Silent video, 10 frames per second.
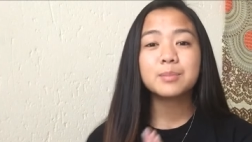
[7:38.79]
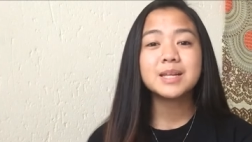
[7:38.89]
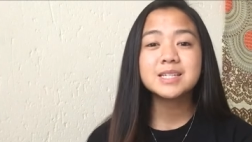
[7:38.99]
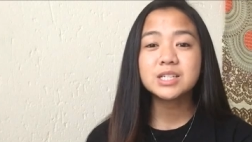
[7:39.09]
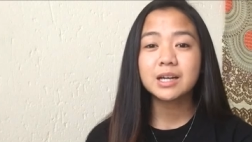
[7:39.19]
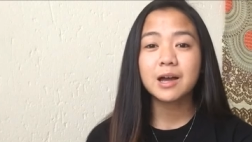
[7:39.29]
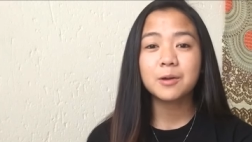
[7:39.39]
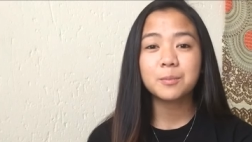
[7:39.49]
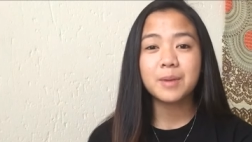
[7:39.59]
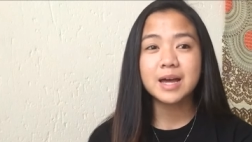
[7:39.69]
And please check
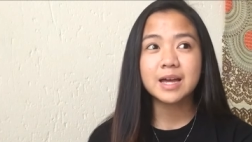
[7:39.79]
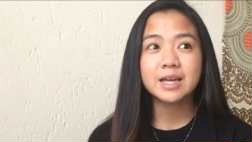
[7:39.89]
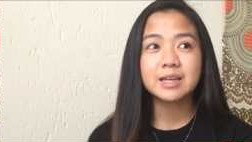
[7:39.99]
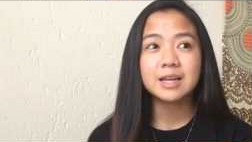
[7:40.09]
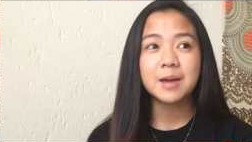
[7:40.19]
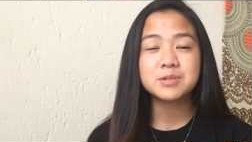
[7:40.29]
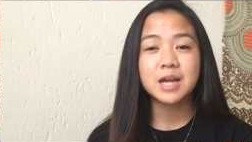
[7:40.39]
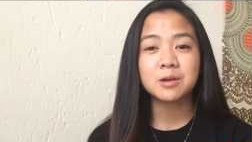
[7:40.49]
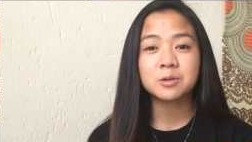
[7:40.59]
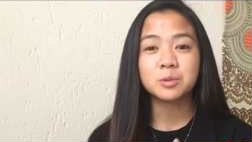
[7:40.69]
out my collab
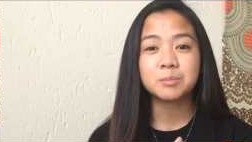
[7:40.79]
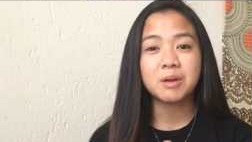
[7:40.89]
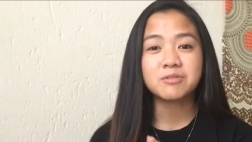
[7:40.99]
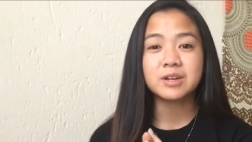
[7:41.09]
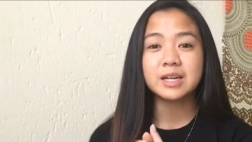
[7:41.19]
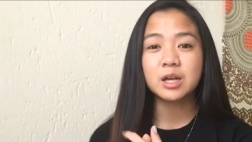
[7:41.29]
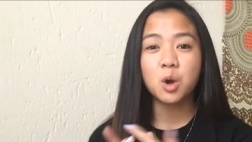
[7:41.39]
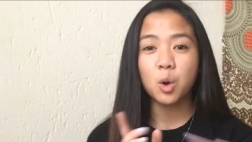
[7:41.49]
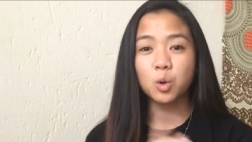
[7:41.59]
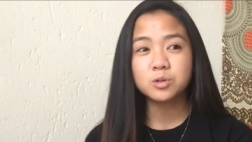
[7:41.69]
channel with my friend
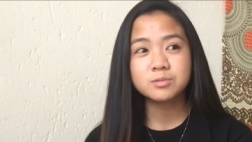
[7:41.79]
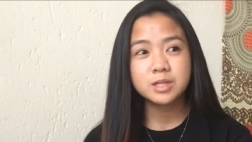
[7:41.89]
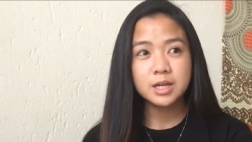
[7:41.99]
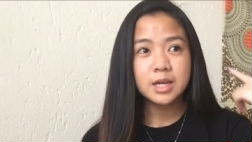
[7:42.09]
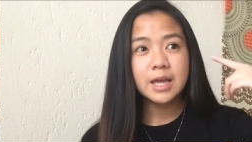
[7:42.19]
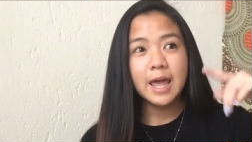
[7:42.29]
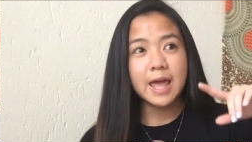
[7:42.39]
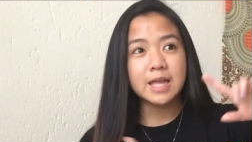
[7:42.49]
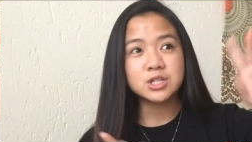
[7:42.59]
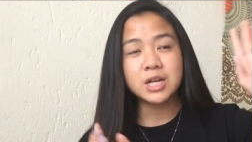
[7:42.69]
Nicole,
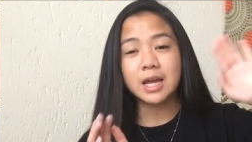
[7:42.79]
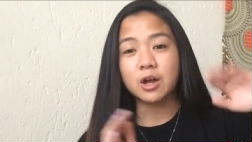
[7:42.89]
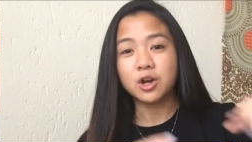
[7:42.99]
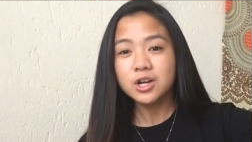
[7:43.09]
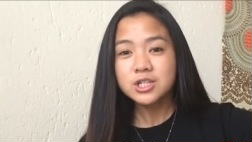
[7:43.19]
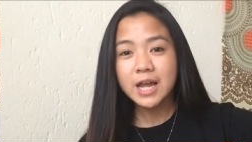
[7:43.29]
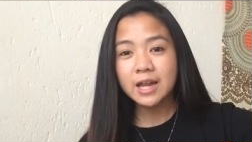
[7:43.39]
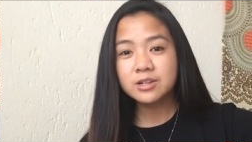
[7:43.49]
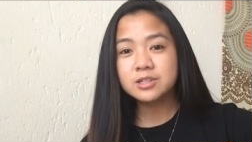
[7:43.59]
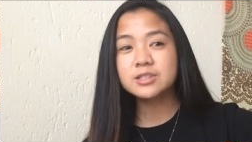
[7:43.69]
and check out her
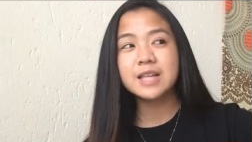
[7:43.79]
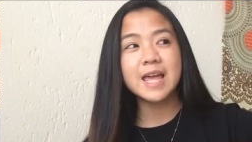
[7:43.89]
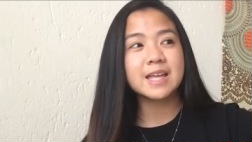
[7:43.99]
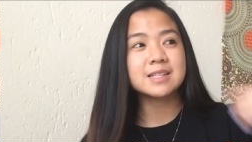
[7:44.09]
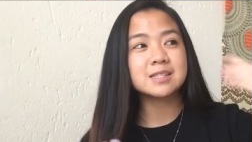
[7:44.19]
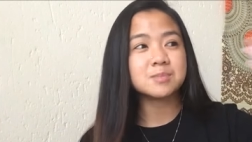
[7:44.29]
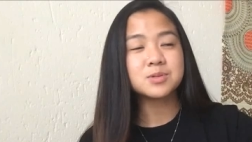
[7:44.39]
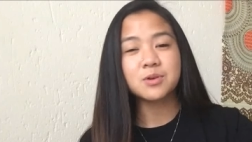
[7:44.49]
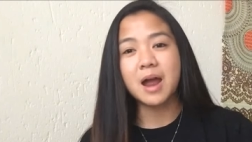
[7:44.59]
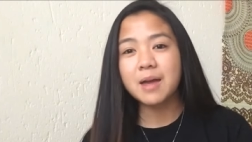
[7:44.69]
channel and
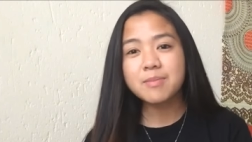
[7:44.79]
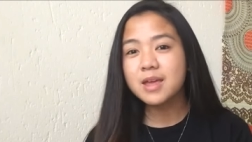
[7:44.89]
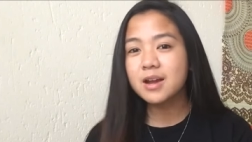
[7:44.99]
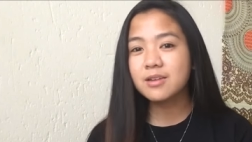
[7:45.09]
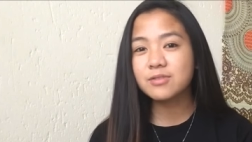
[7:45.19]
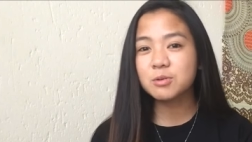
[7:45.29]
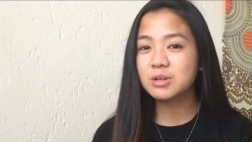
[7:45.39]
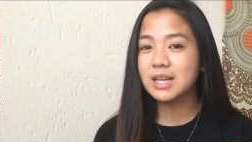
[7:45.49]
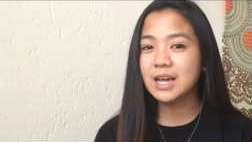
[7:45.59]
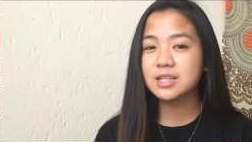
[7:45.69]
subscribe there if you
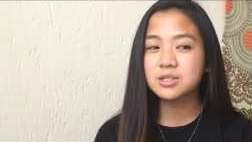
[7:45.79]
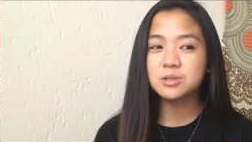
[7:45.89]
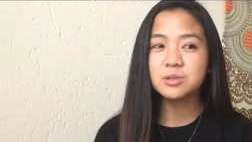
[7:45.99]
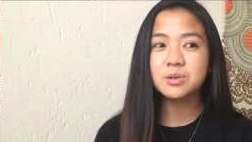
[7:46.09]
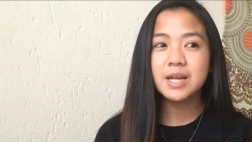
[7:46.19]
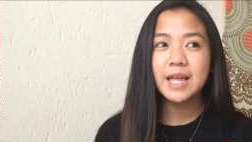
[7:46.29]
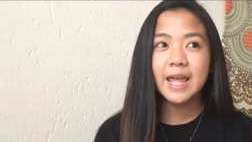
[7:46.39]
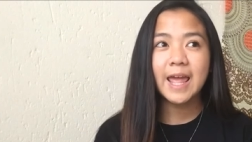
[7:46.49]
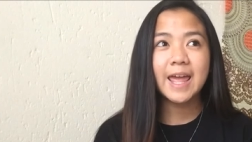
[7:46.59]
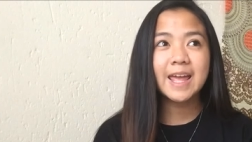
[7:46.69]
would like to.
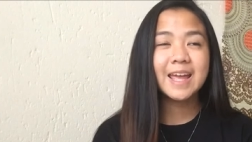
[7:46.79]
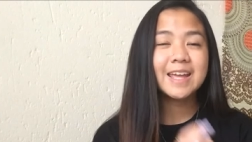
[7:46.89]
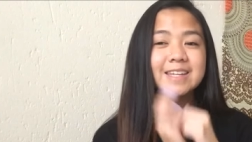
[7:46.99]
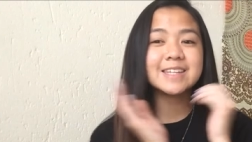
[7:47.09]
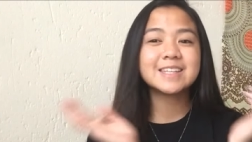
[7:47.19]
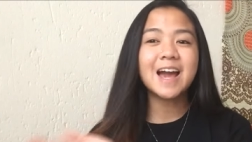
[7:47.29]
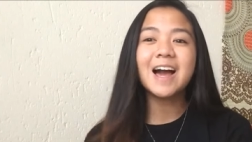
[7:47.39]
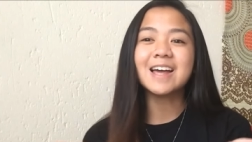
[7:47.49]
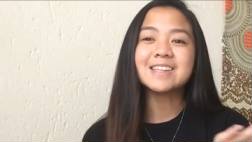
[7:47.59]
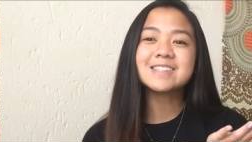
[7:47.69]
And
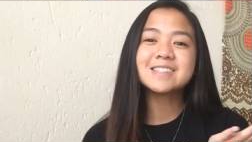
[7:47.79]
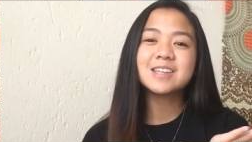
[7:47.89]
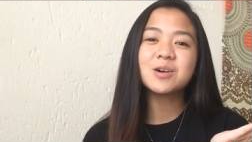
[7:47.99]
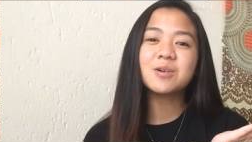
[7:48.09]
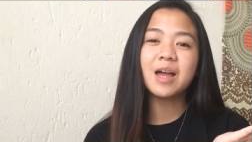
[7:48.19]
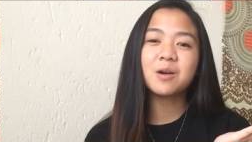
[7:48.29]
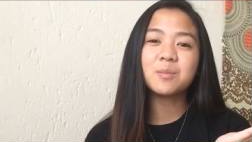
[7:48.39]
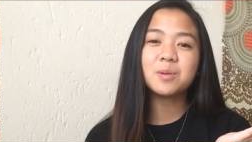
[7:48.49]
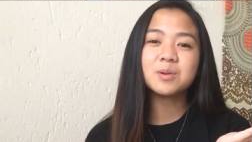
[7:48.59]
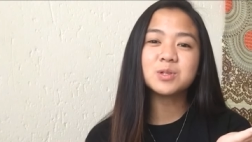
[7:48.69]
yeah, so I
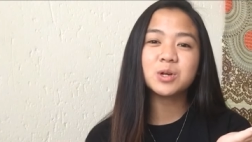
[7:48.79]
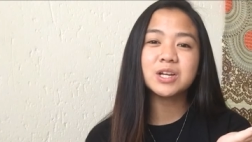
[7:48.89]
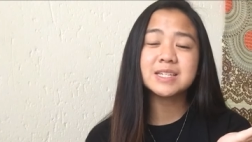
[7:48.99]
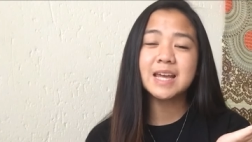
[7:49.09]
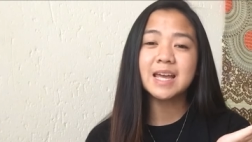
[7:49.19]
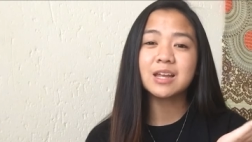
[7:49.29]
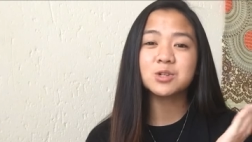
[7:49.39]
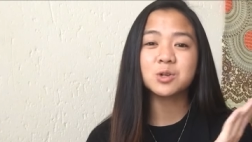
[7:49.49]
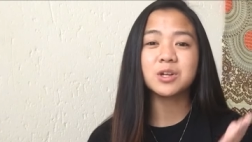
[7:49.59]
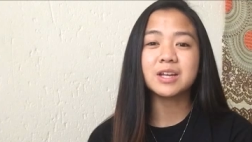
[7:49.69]
hope you enjoy your day,
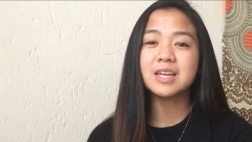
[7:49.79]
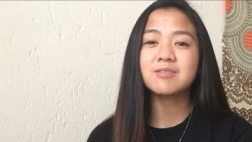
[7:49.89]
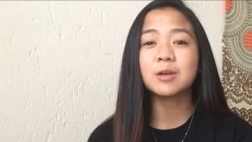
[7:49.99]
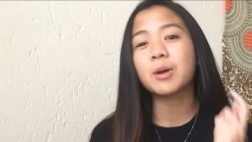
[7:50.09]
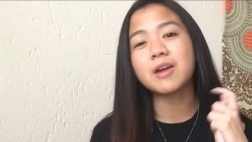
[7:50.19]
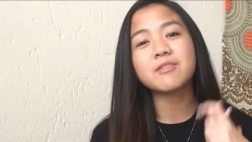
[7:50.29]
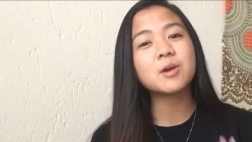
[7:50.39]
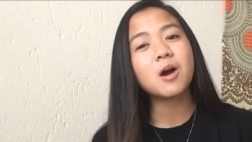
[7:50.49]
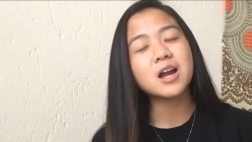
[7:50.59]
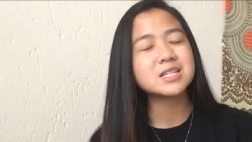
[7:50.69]
enjoy your evening, wherever
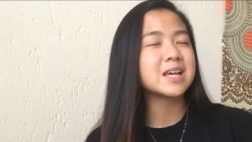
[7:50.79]
you are.